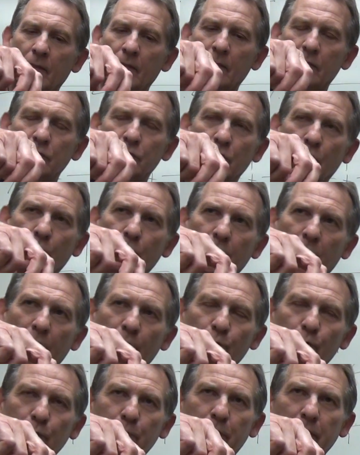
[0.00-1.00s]
So
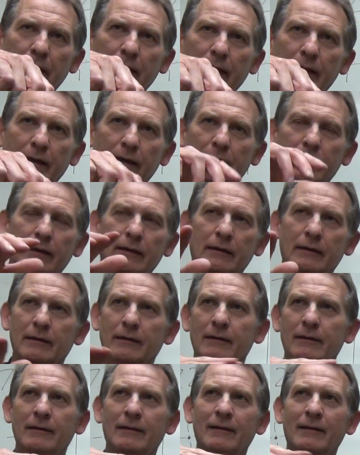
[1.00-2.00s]
that would be
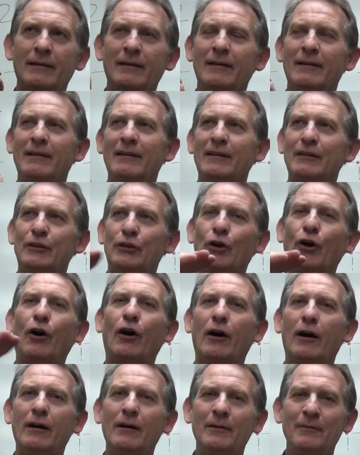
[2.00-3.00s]

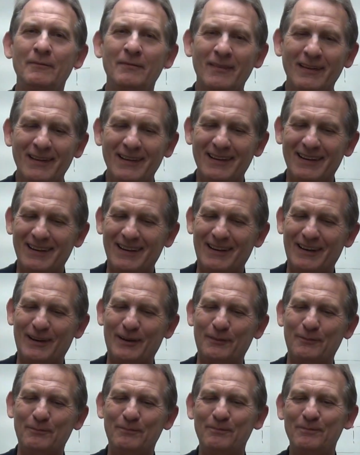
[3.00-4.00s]
yaw.
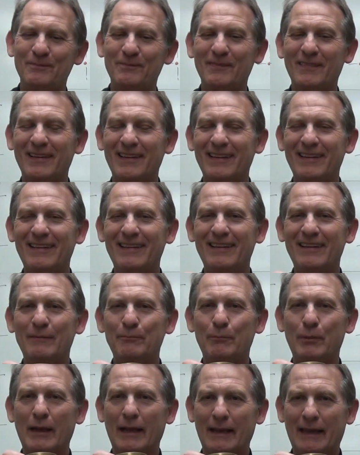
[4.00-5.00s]

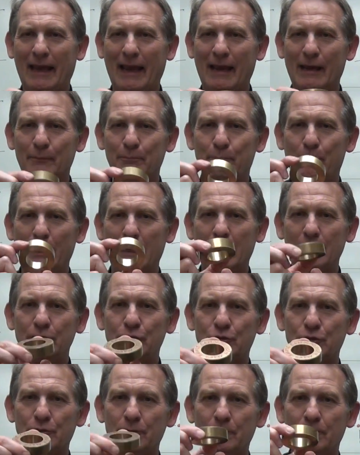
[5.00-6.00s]
But I can't
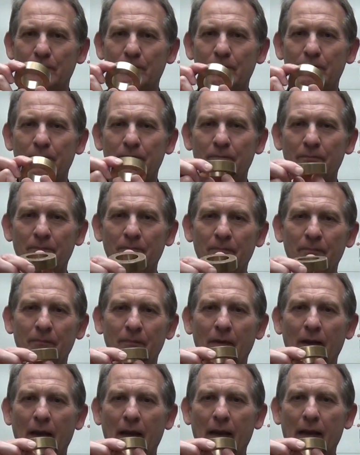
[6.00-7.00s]
pitch
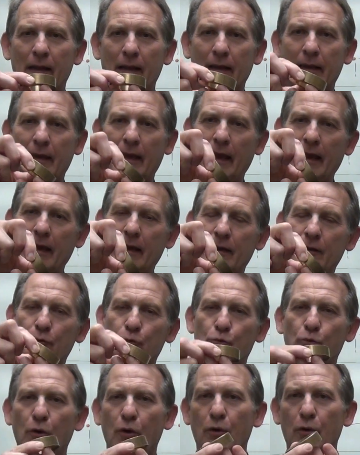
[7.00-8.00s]
and I can't
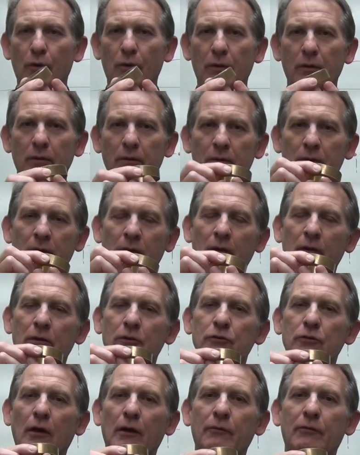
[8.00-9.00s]
roll.
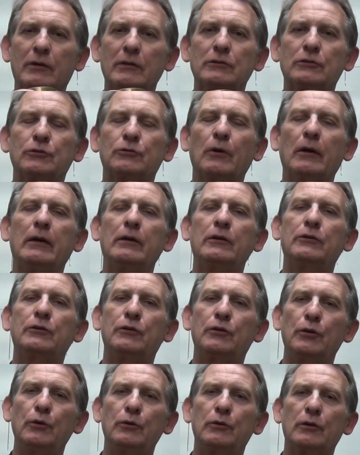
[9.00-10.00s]
So I've constrained
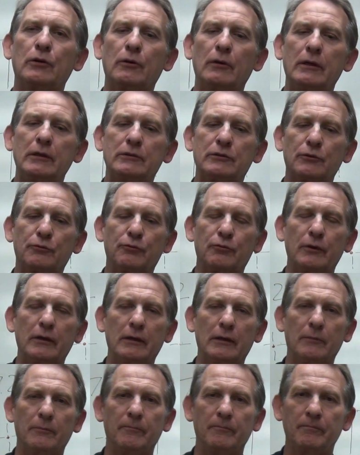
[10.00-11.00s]
2 degrees of
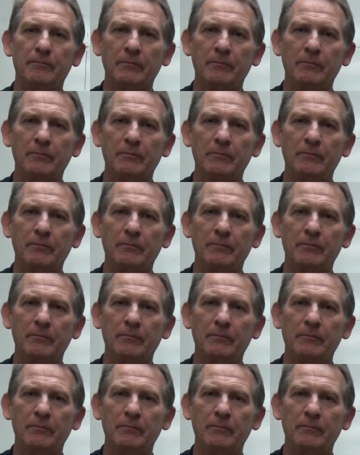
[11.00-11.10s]
freedom.